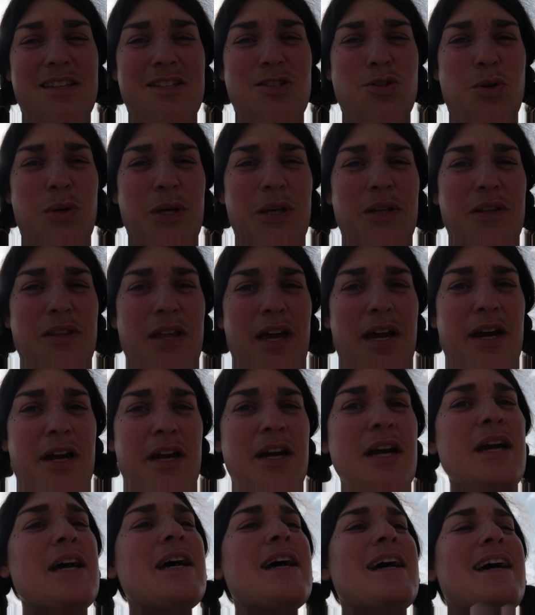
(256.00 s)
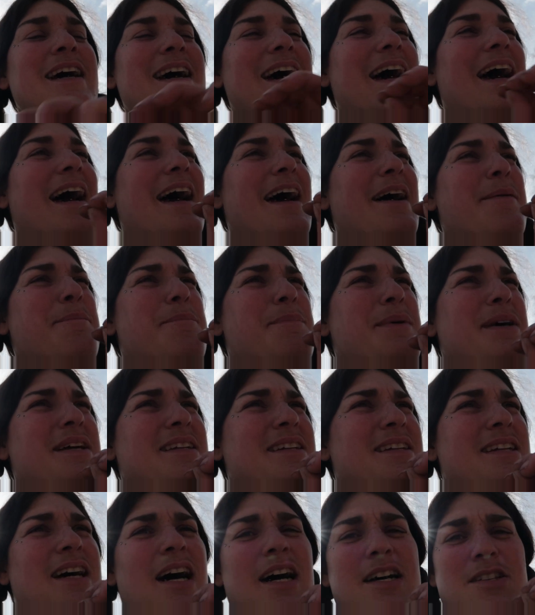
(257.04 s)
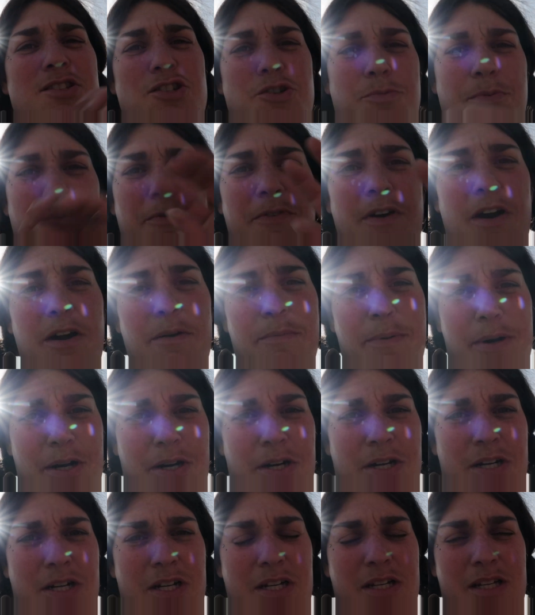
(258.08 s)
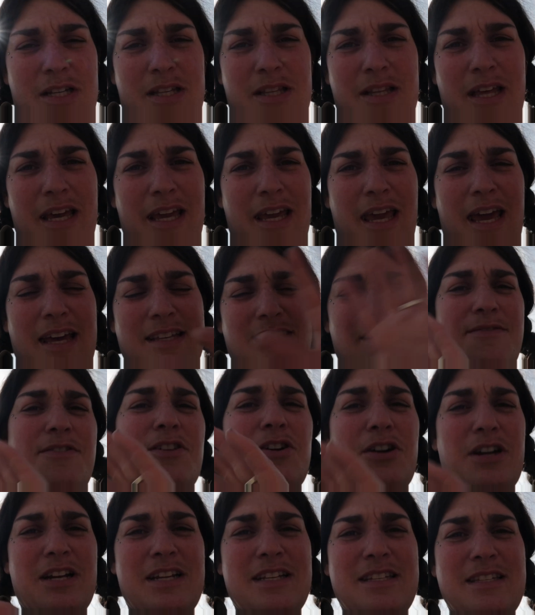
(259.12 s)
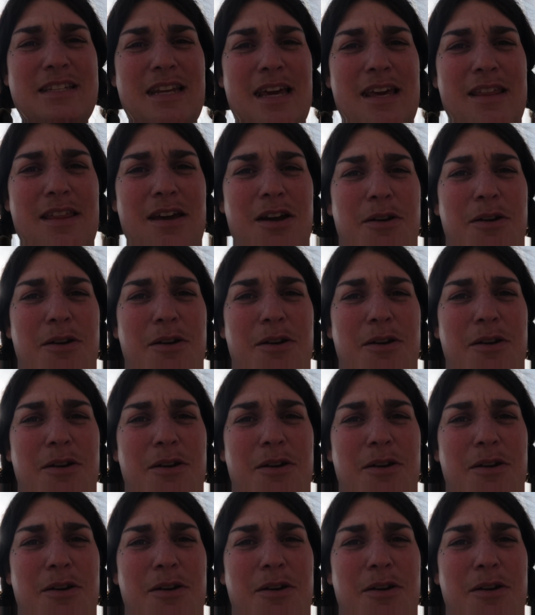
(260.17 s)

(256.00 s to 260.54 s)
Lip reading: in the soil there, but not super far apart, like as if they're gonna stay